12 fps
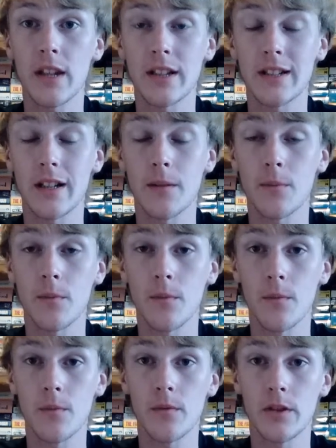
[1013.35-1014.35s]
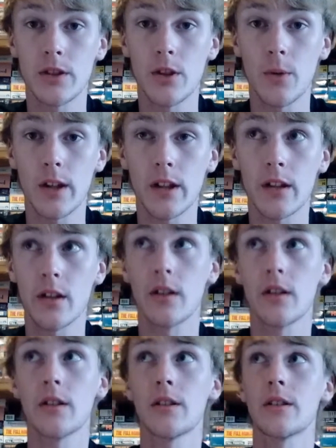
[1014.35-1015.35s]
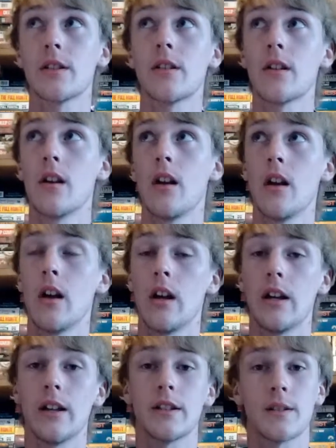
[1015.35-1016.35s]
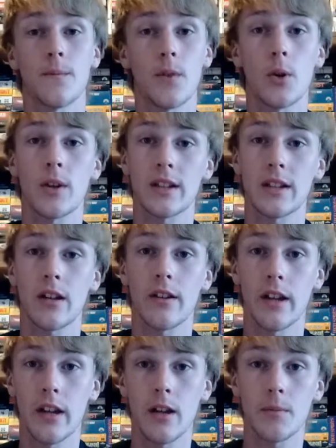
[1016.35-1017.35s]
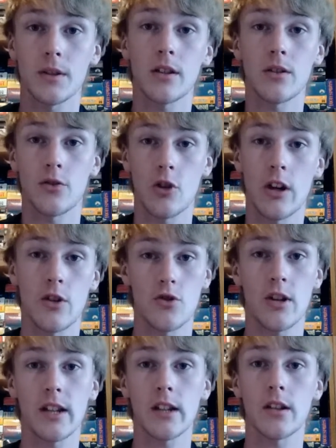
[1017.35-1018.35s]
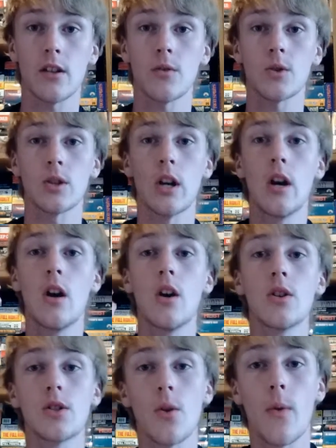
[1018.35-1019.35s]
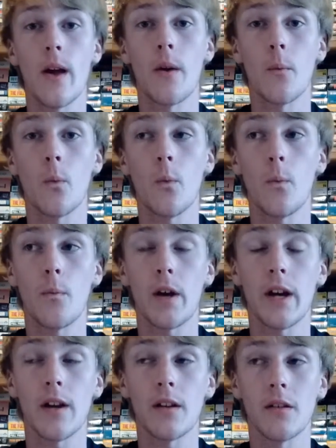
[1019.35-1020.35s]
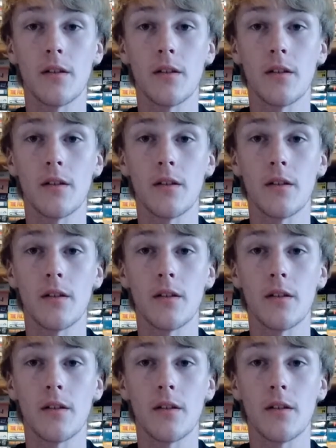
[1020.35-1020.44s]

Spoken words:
is I'm focusing on the hips and trying to strengthen those so that my leg doesn't roll or rotate inward.